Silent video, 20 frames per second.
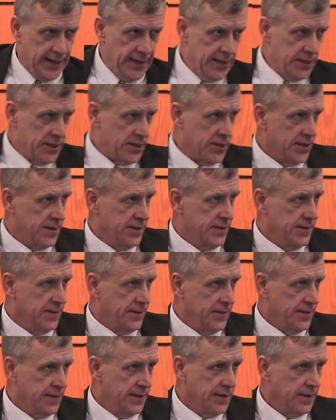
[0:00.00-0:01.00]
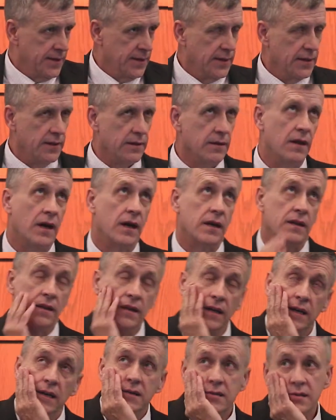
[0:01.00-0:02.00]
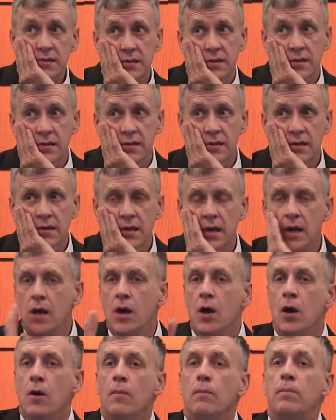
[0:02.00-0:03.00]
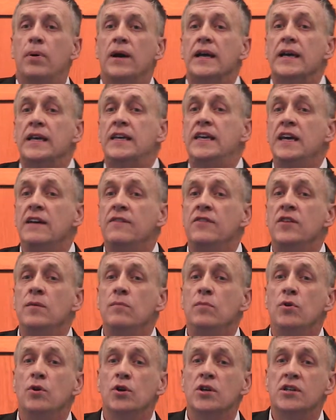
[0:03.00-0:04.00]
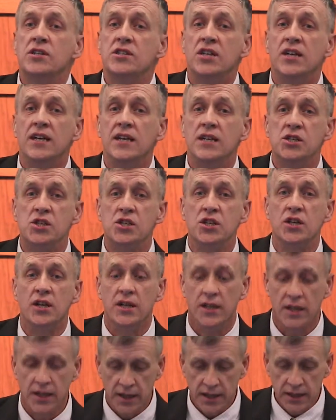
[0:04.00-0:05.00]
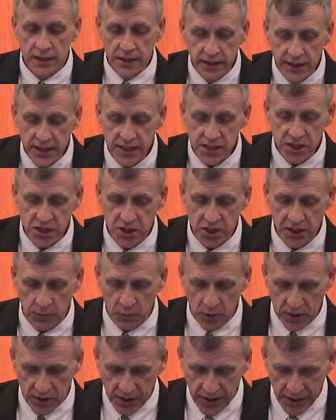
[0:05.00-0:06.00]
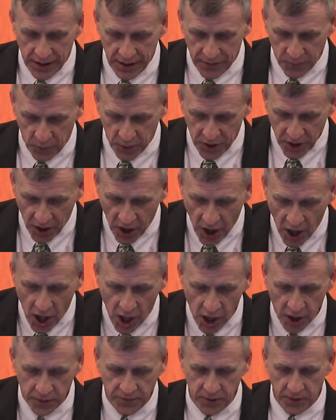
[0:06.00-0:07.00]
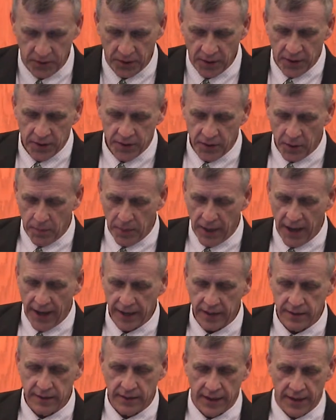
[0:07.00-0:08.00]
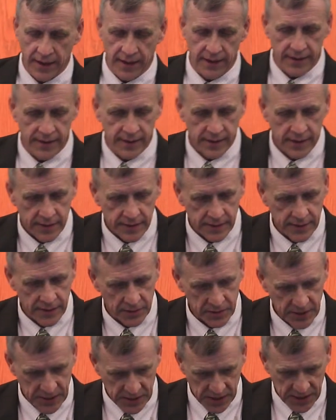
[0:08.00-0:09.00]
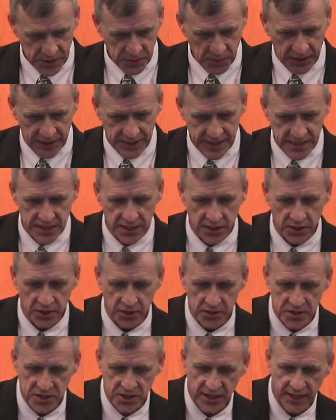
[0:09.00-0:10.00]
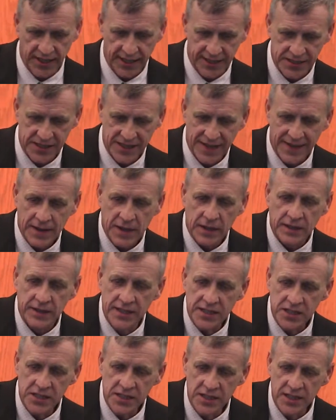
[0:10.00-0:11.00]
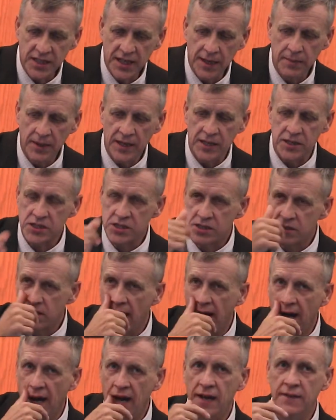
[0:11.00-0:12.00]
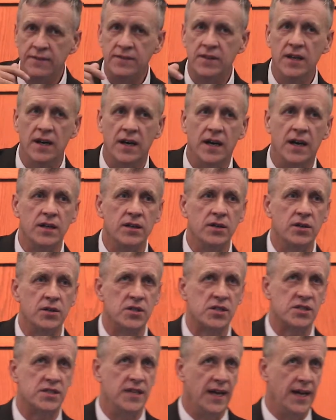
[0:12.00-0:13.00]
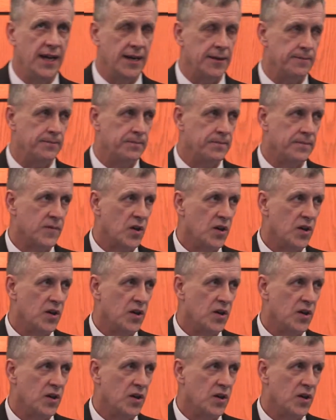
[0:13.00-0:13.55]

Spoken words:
this, or like this, but give them your attention. Listen to them with all of your body, as we consider those things. Listen to them and strive to understand.